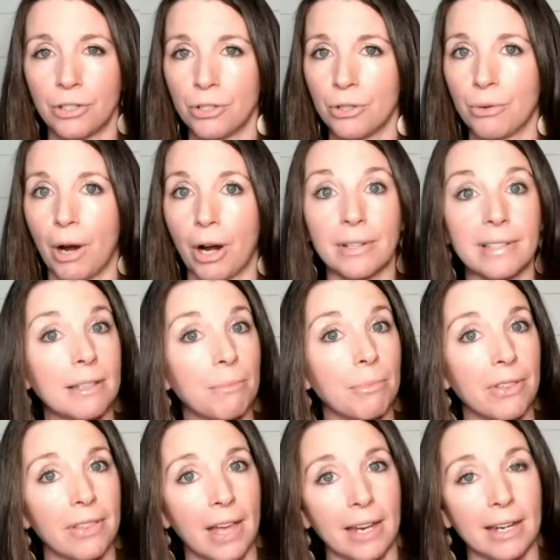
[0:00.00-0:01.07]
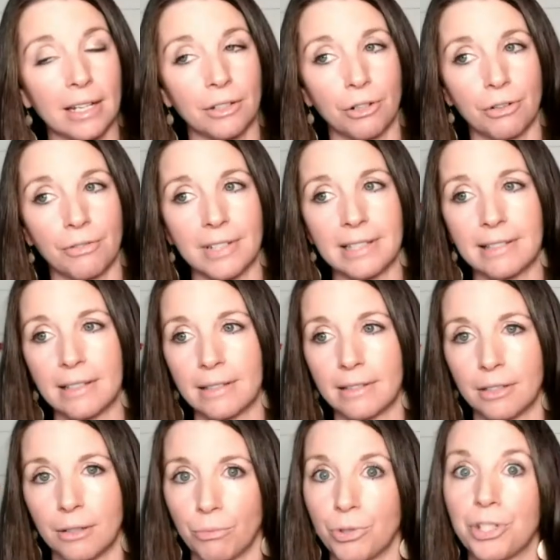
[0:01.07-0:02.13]
to our sympathetic nervous
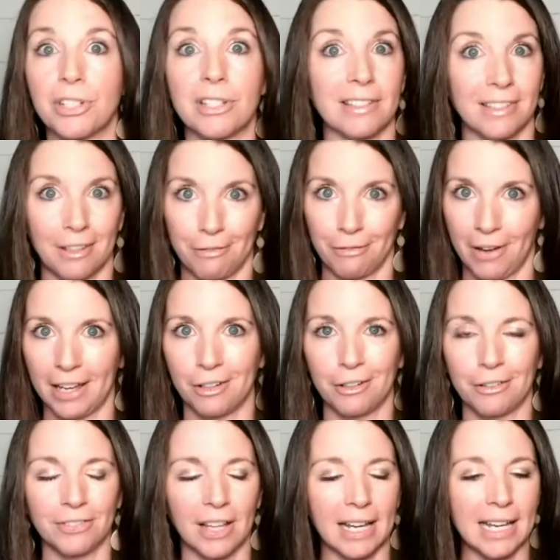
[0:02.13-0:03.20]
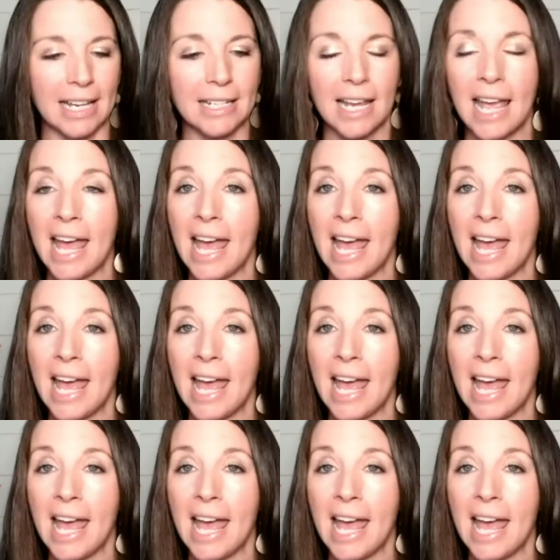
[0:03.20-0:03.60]
system, which is the fight or flight.